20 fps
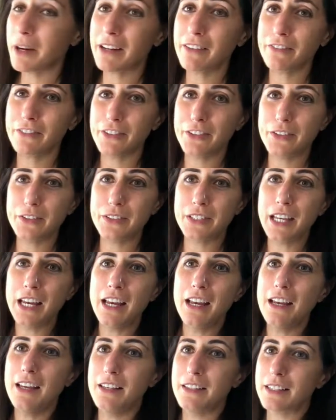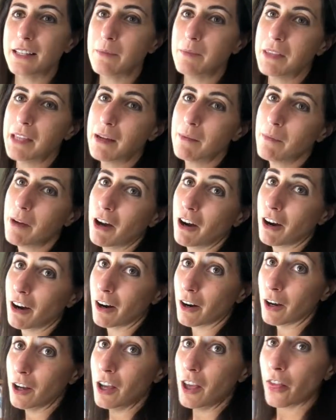brand foods. Some of them
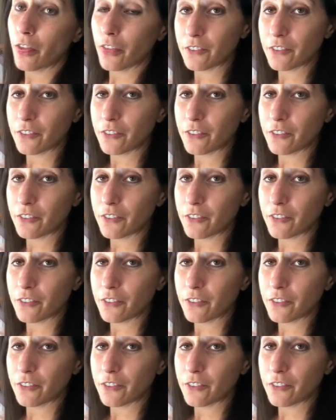are